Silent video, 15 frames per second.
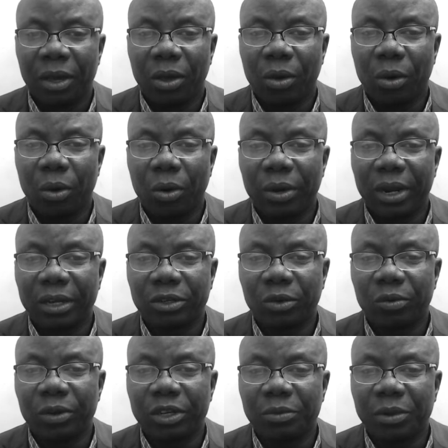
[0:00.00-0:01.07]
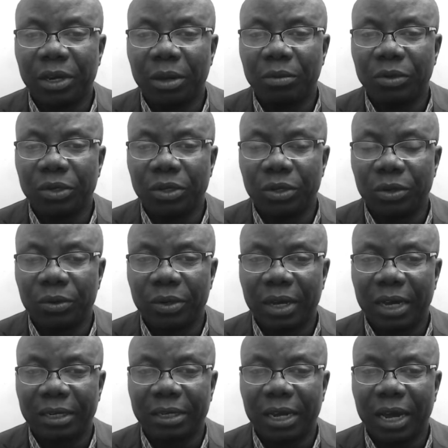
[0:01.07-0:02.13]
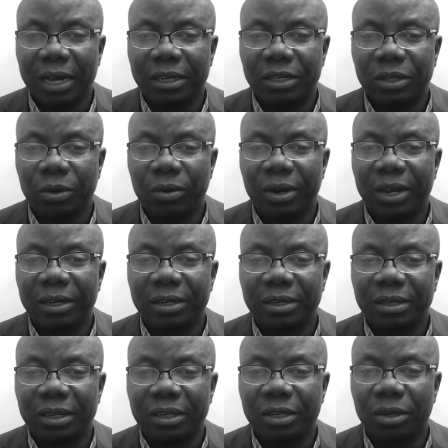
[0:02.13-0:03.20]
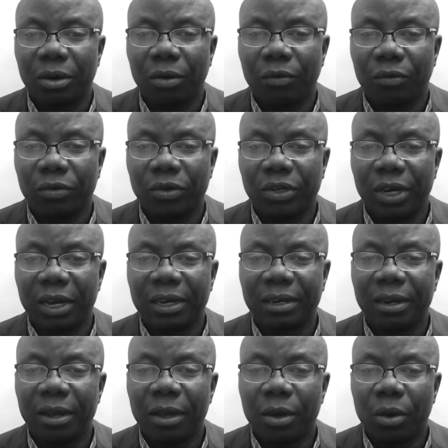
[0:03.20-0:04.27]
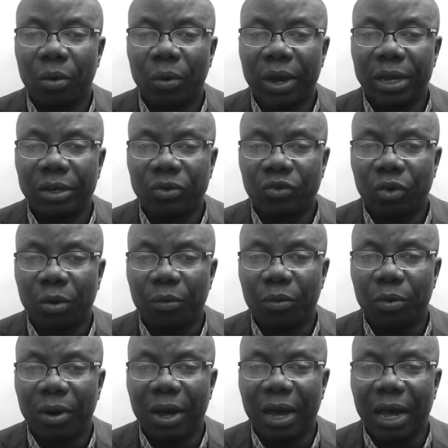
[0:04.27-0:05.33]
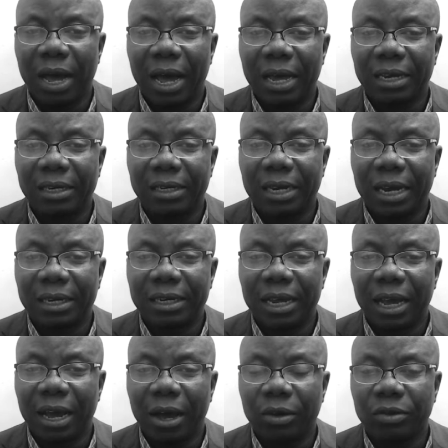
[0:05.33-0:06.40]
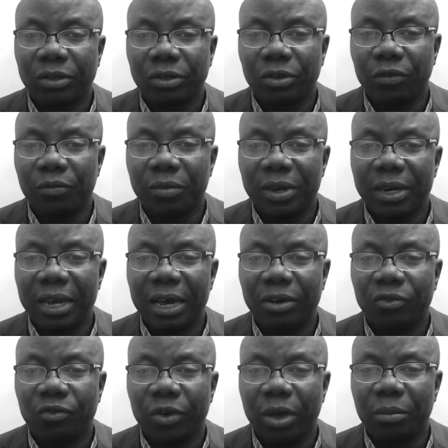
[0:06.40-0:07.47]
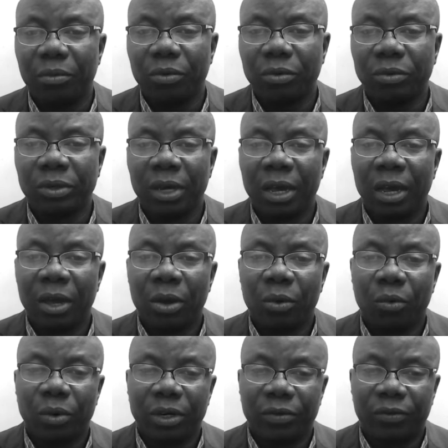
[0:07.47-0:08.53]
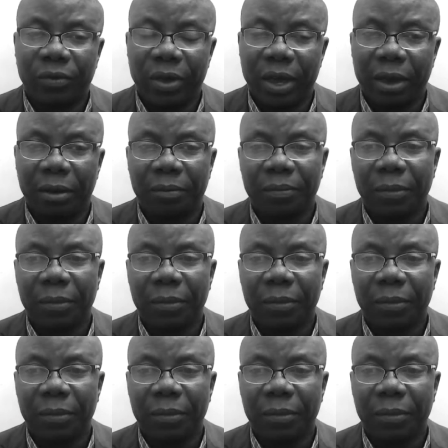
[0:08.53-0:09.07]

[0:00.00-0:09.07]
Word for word: God has always been able to do that. I saw that the city of Cushan were in trouble and that the houses of Midian trembled with fear.